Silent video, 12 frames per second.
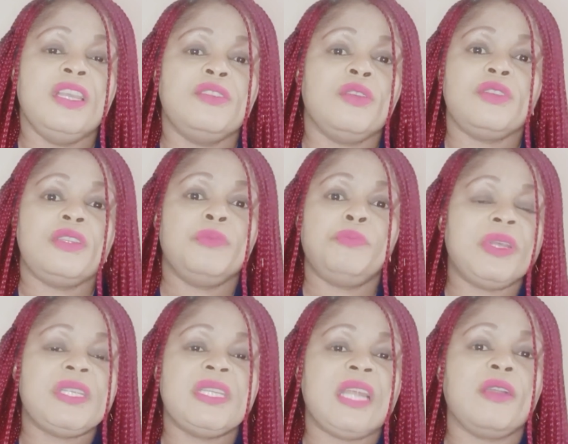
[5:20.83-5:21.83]
not the
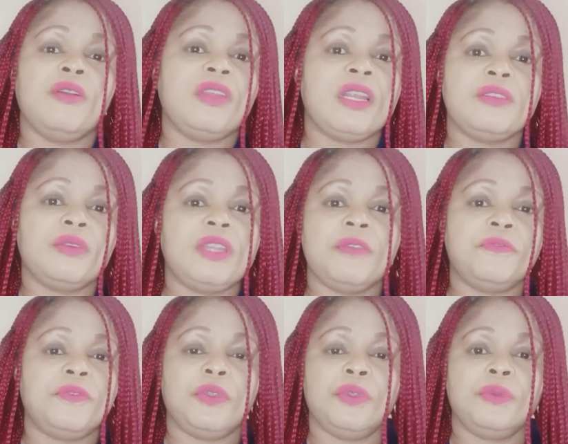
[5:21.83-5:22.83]
person that God has ordained
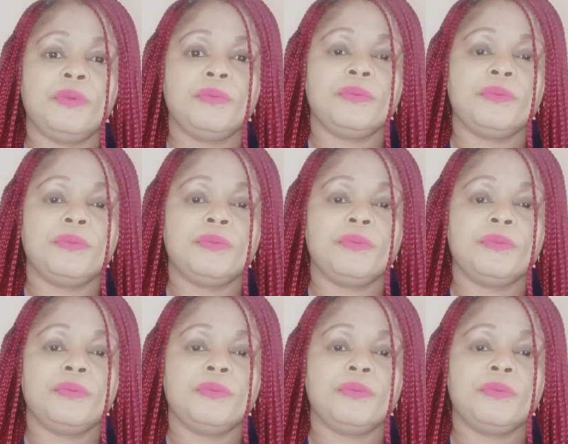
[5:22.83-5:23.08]
for you.